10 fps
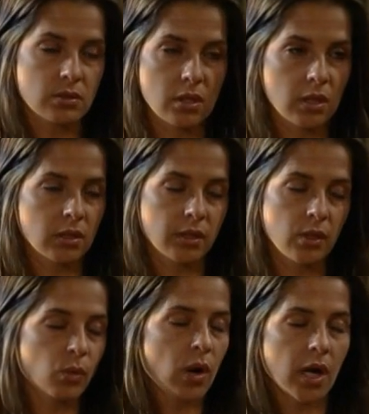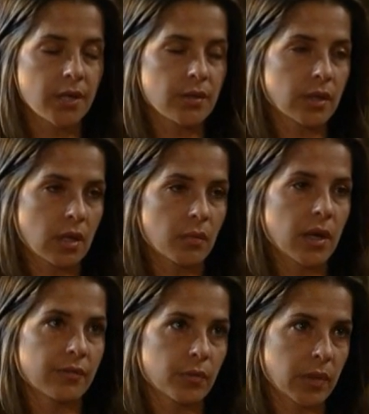John. I know why you didn't come
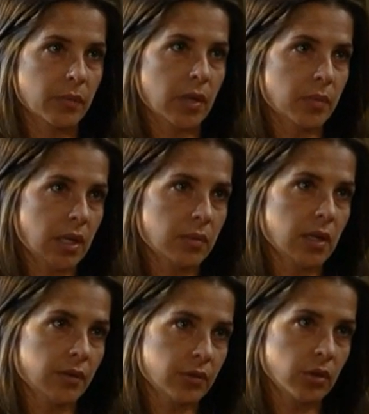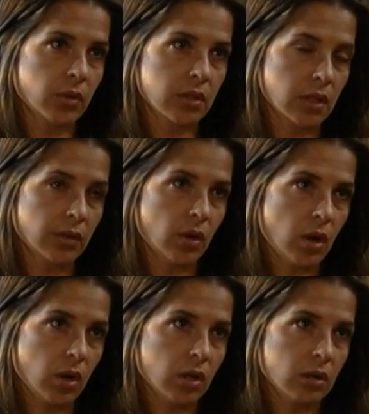back for me and my baby after you went to get the
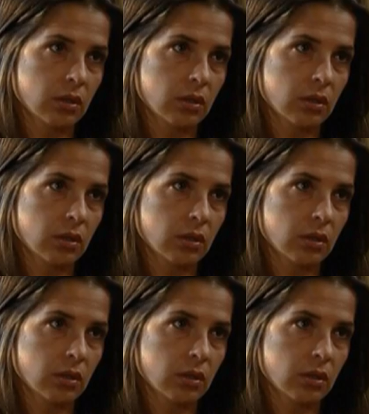car.